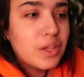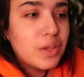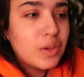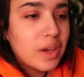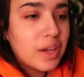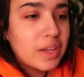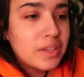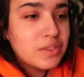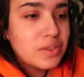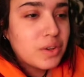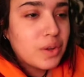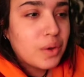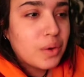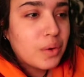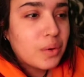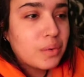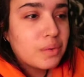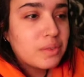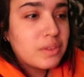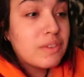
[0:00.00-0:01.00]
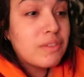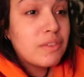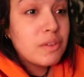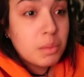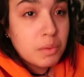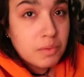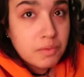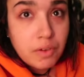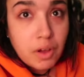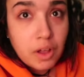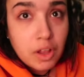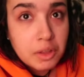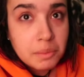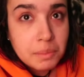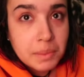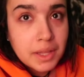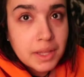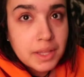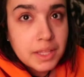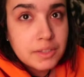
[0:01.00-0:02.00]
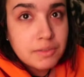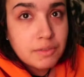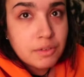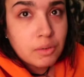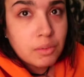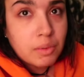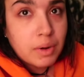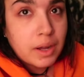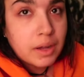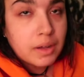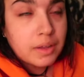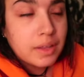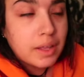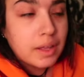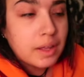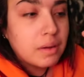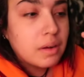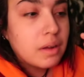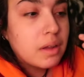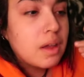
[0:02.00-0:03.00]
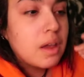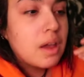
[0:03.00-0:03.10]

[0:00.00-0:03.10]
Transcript: You guys know, if you've been following me at least for a while, that